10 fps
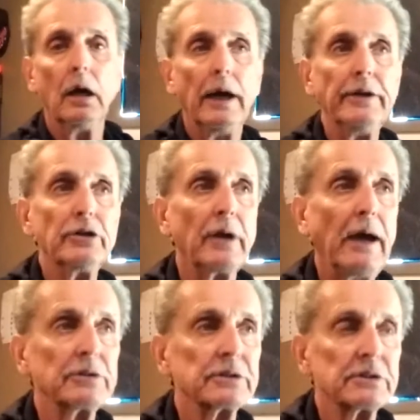I used to,
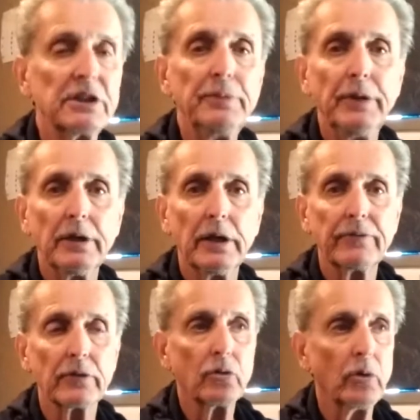I was a
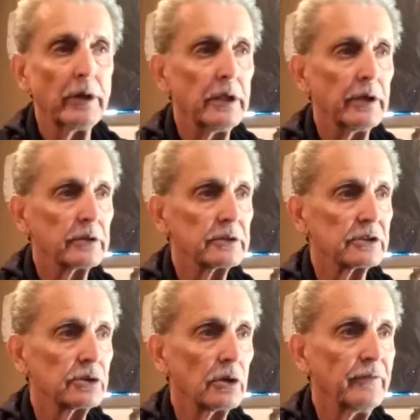CPA for 20 years, a
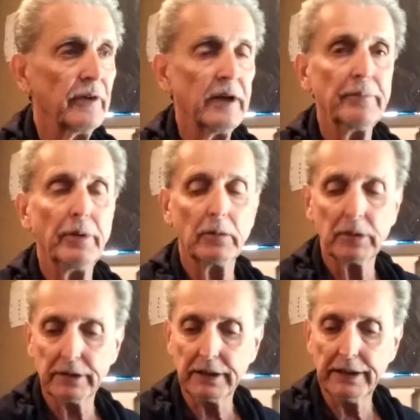certified
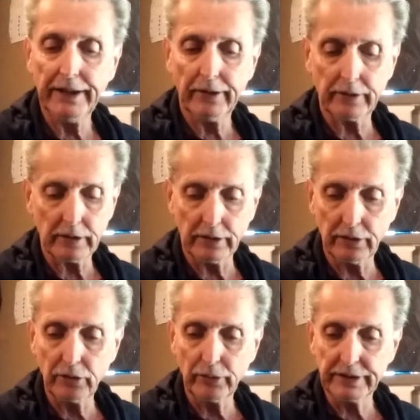public accountant in
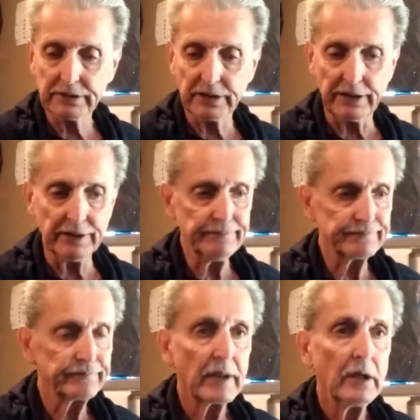the USA
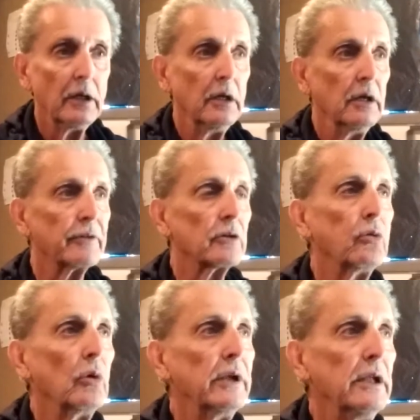for
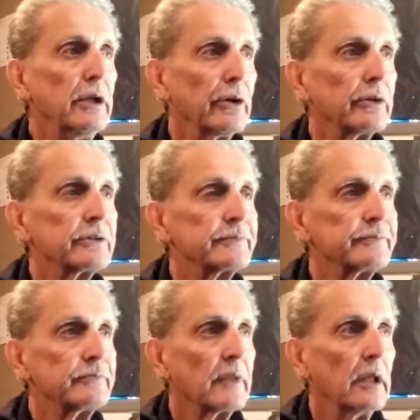20 years,
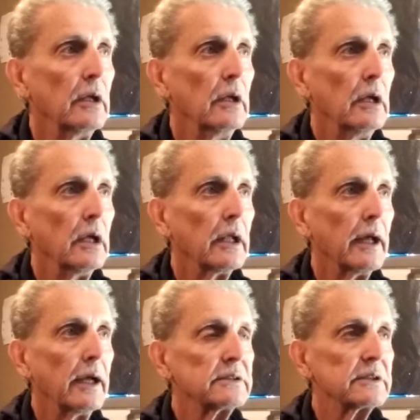and
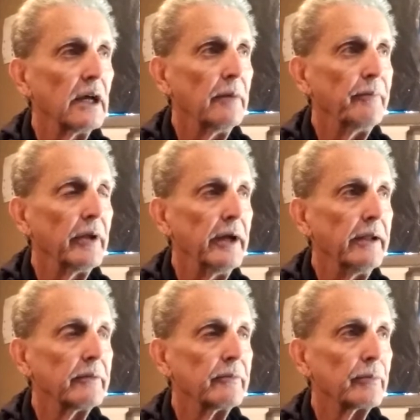I stopped
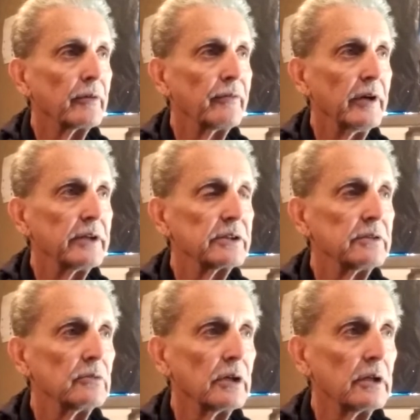that
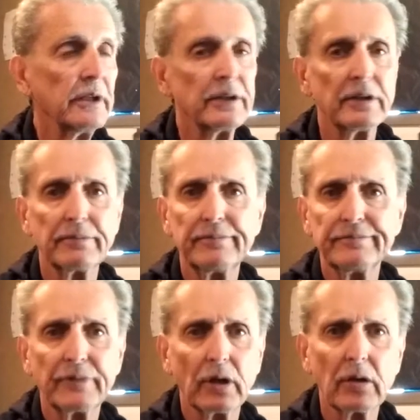profession when I, in the
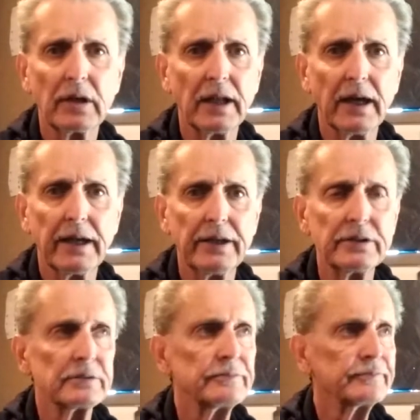early
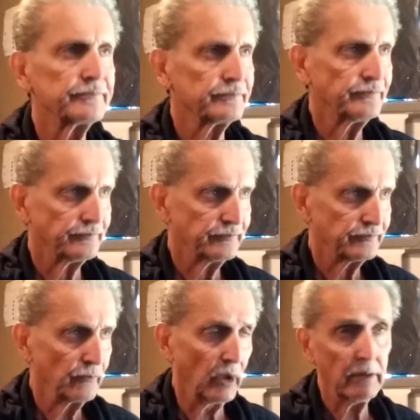90s.
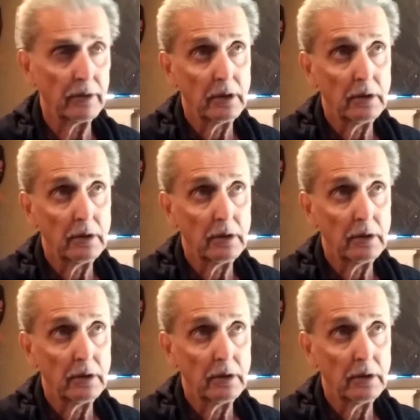Well,